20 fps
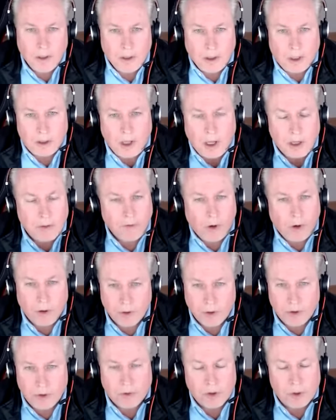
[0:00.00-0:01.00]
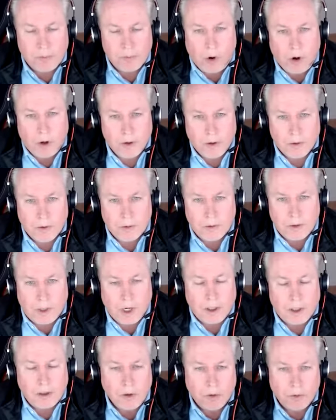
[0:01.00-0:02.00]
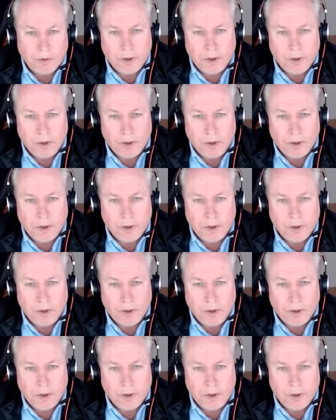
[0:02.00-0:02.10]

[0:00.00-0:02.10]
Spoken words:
a lot of our insurance partners get a little